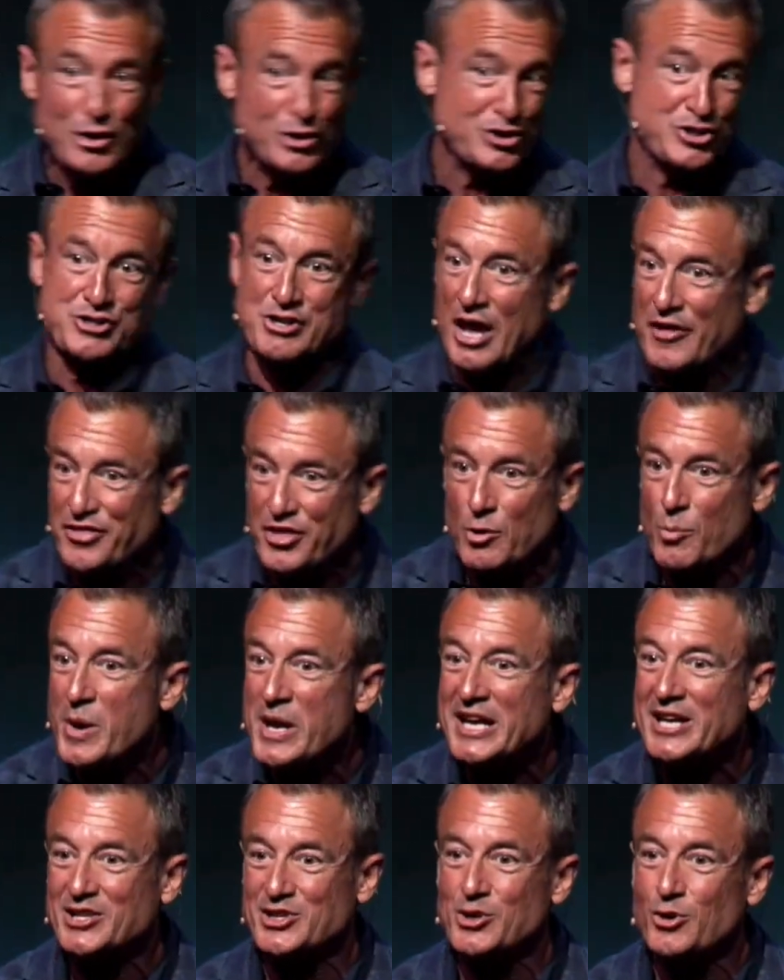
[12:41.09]
There's nothing
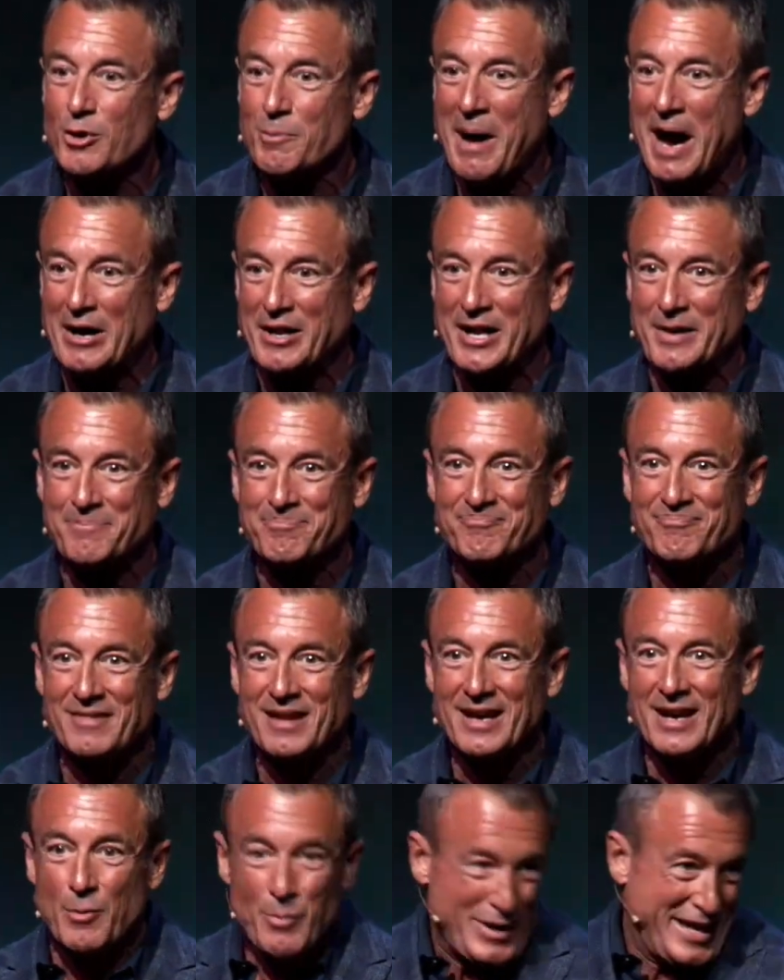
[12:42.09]
we can do about it.
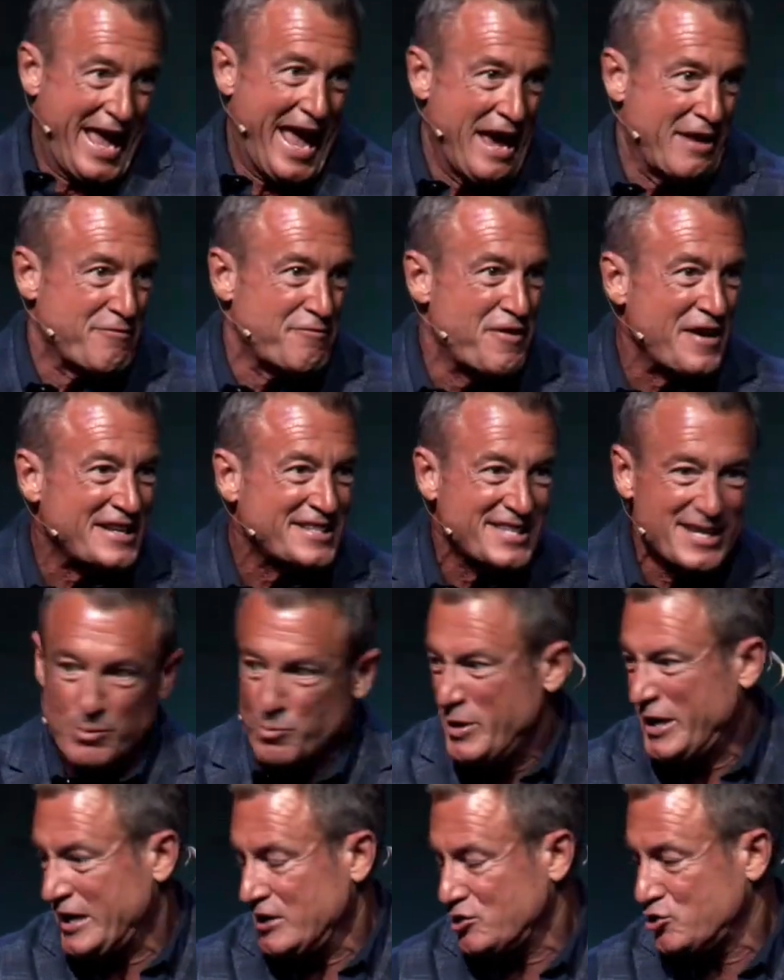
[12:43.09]
We can't fix
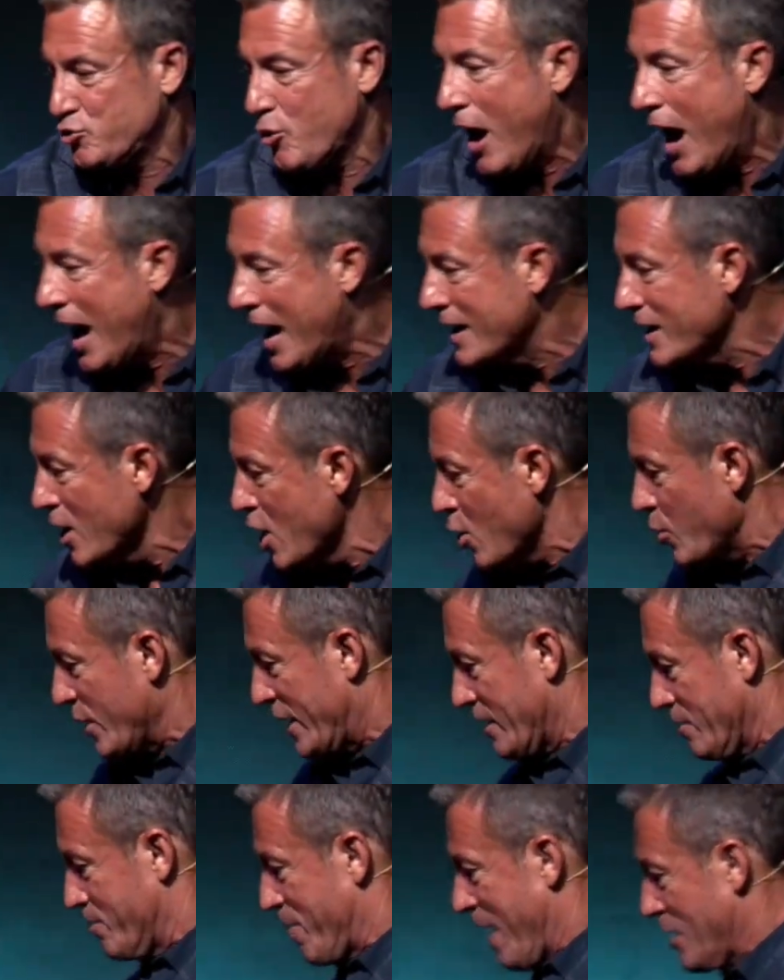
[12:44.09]
it. We can try.
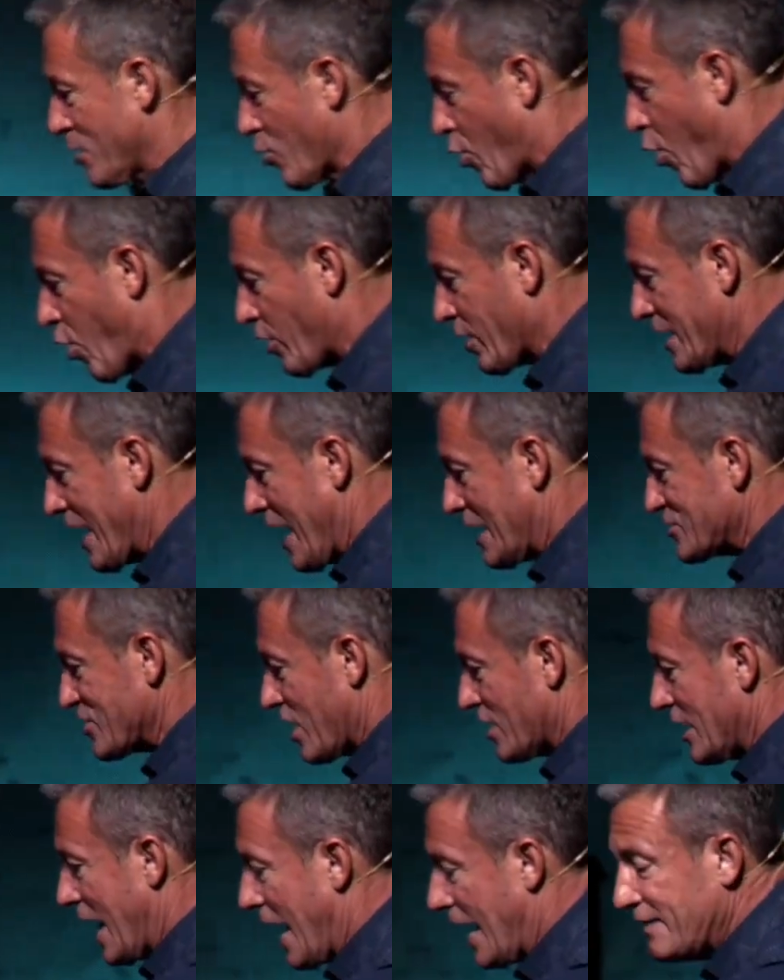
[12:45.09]
We can better organize
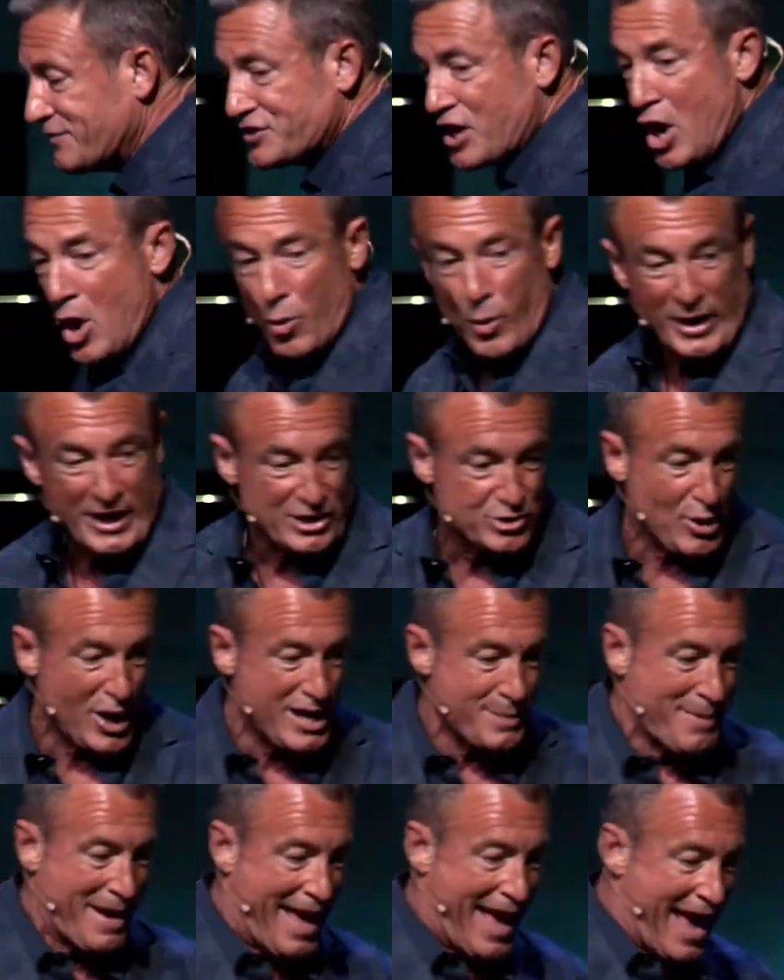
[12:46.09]
our lives. We can
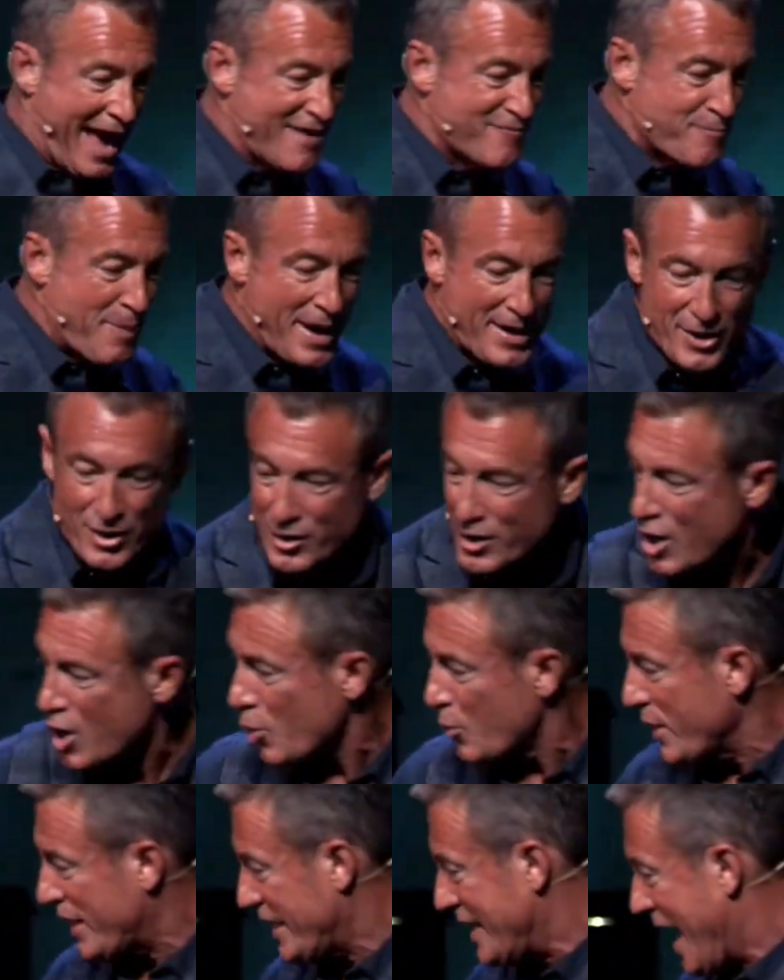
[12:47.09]
try to behave better.
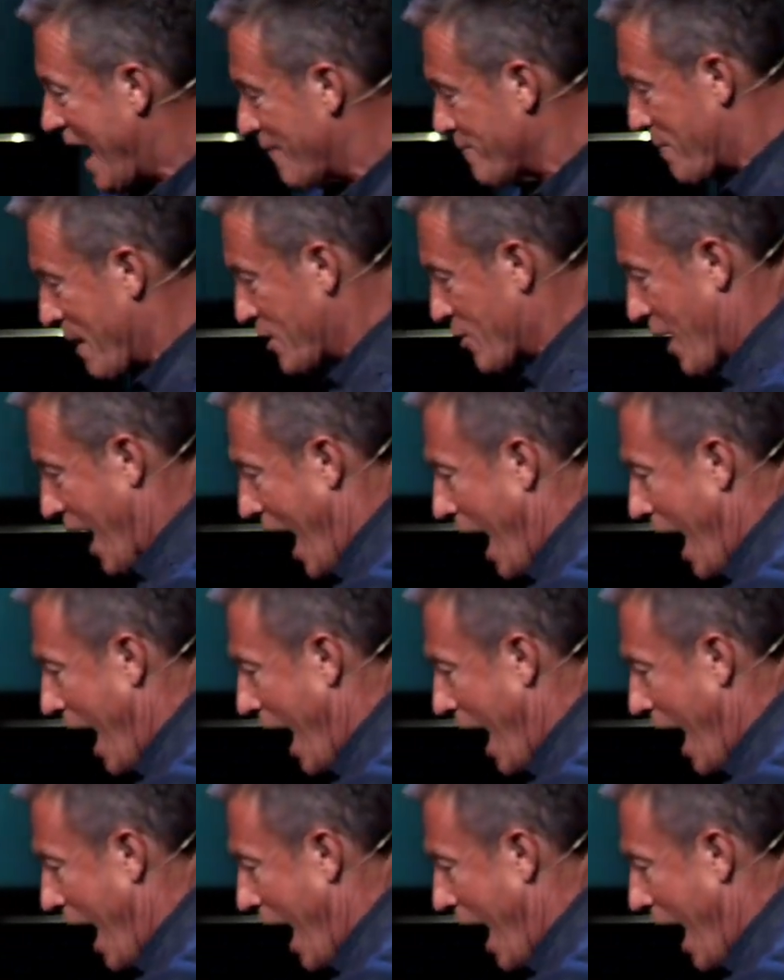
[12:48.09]
We can have better